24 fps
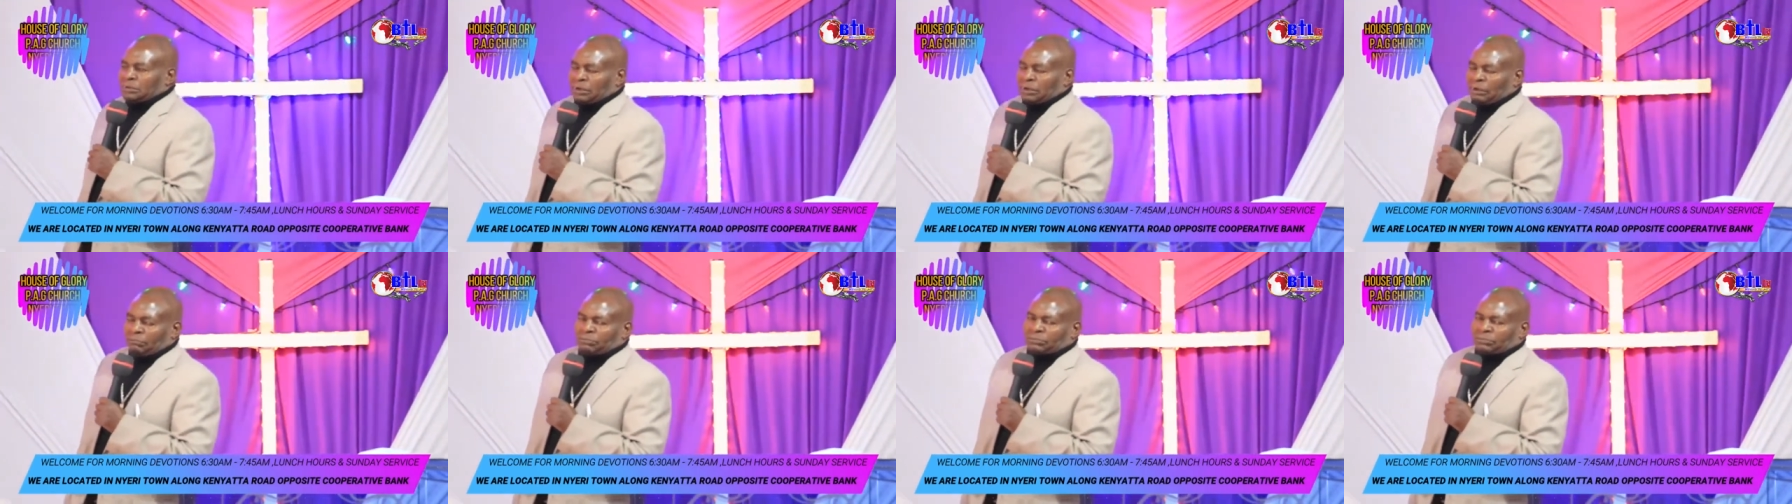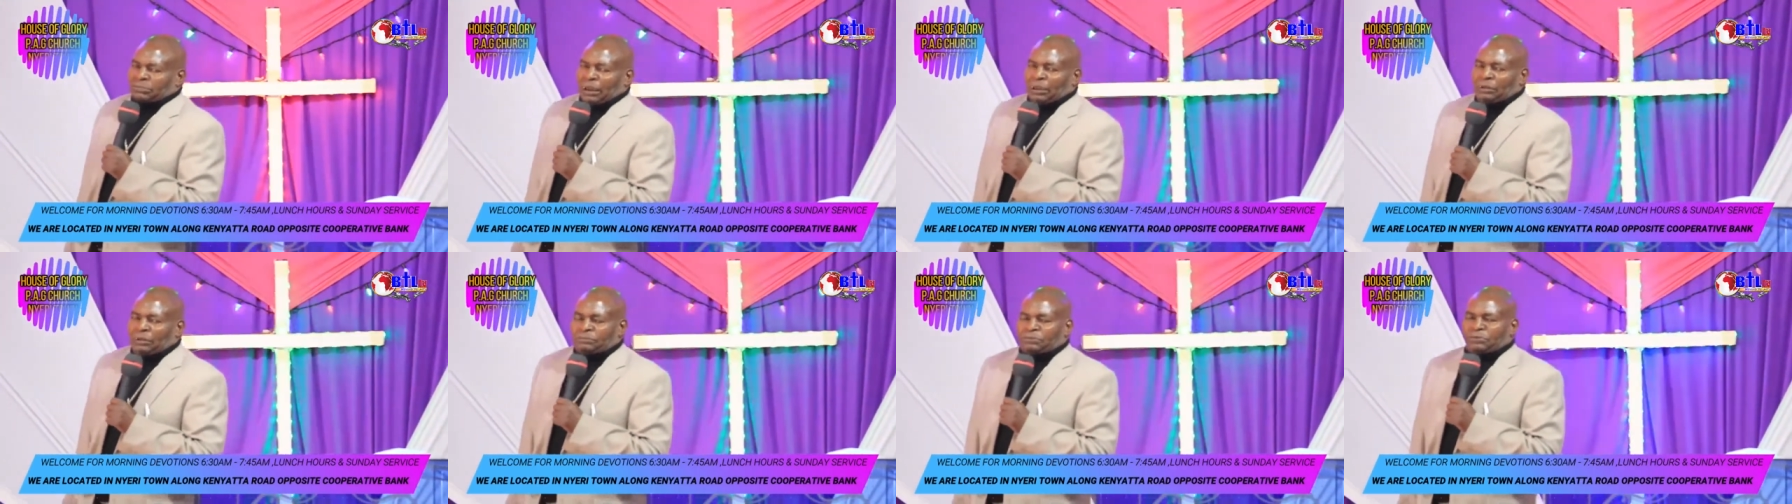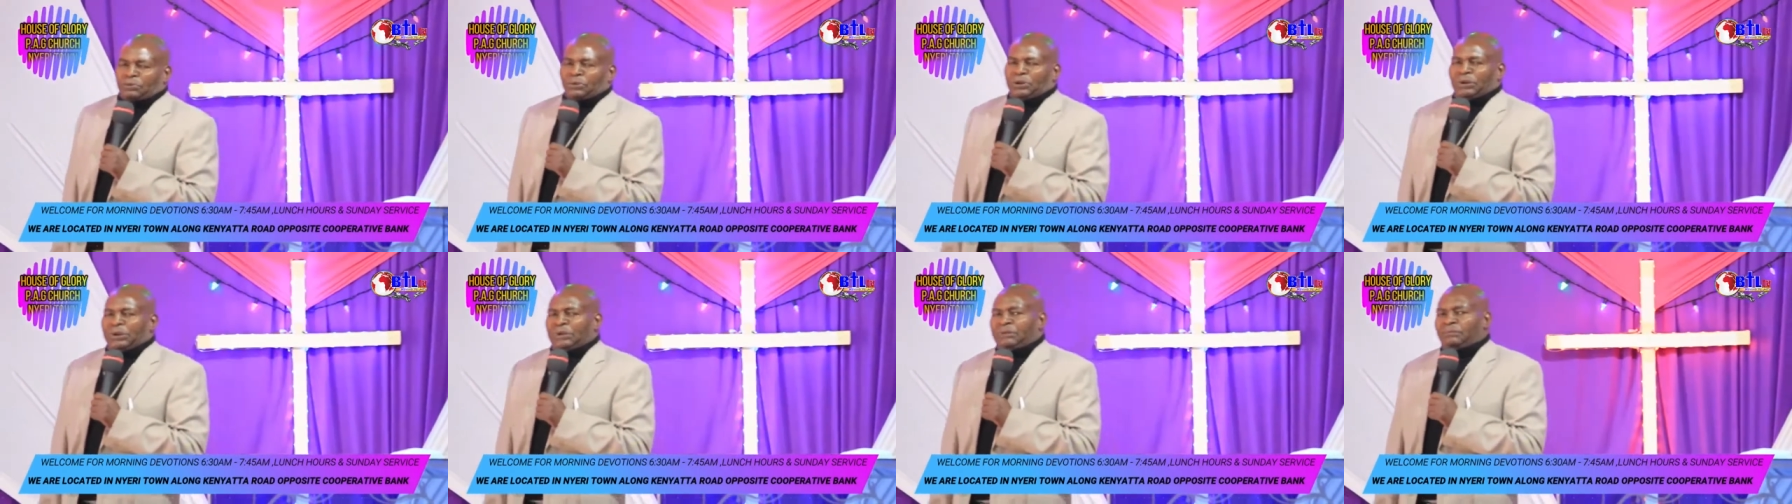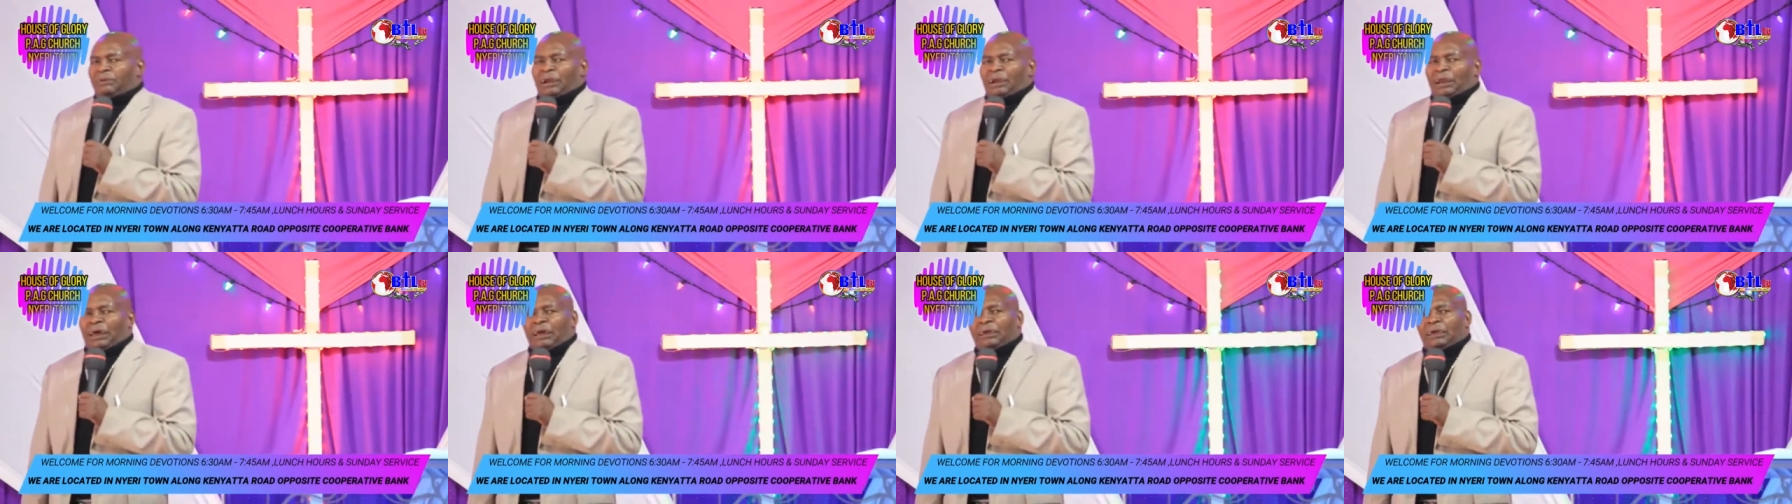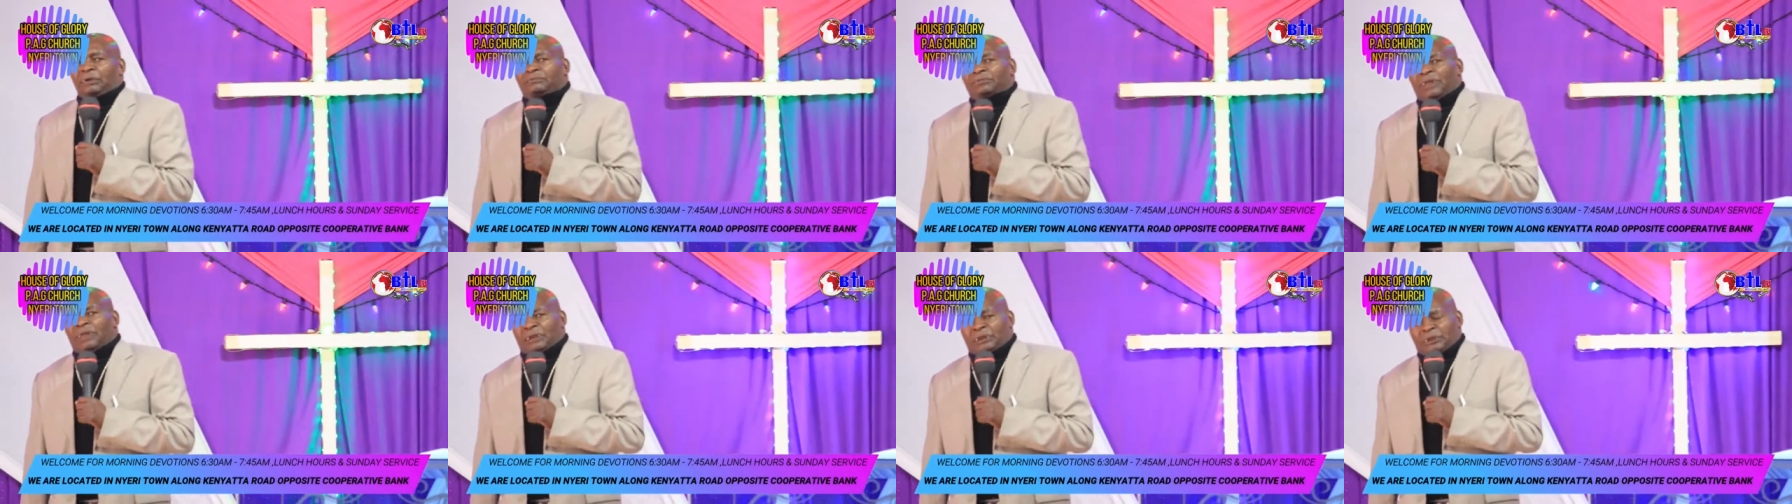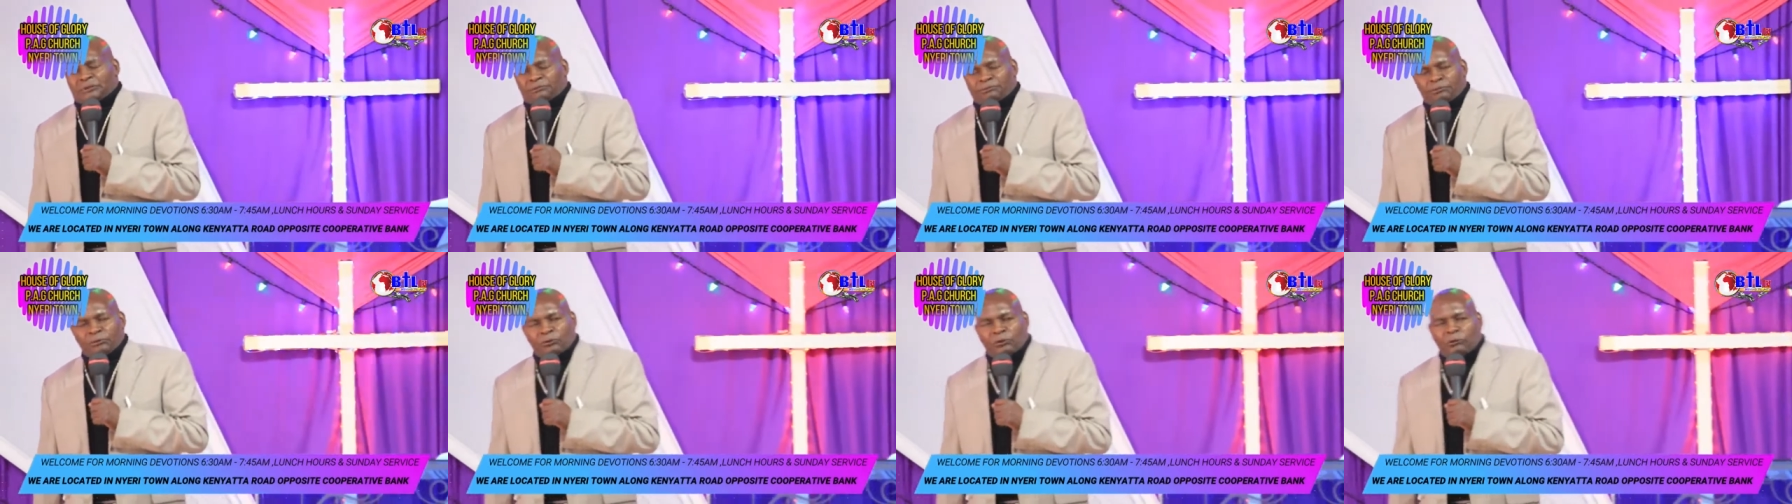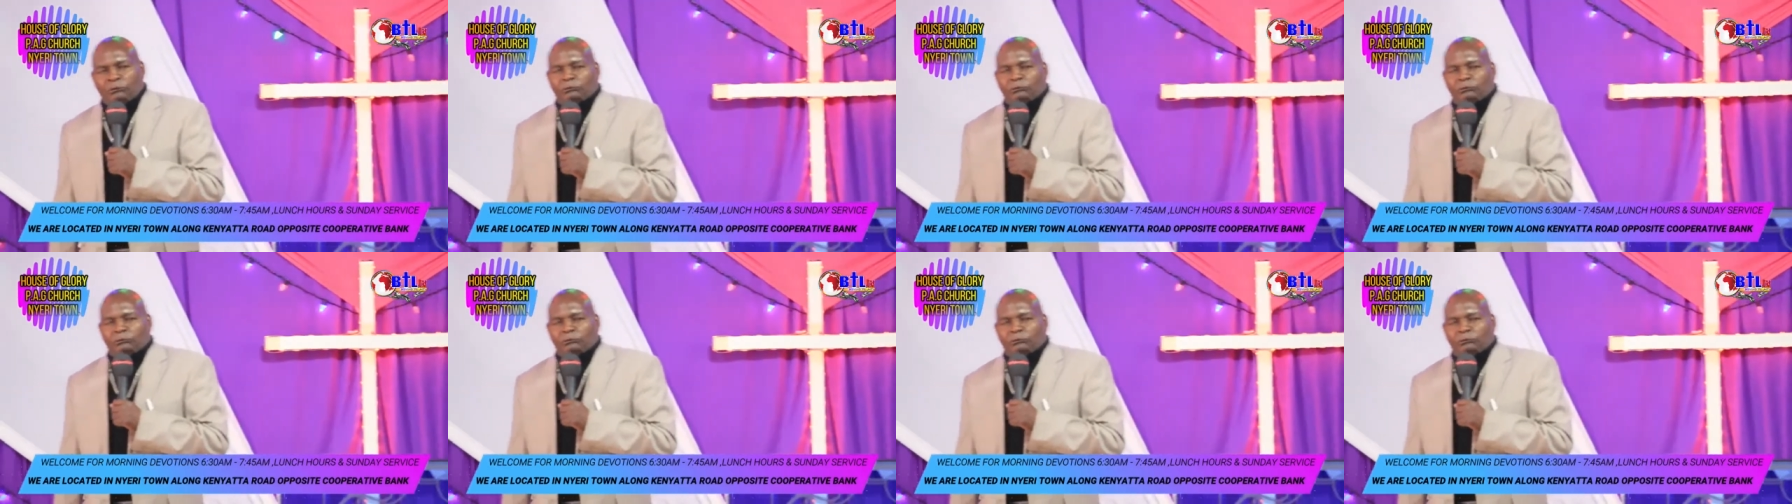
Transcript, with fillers: Sometimes we live a life that is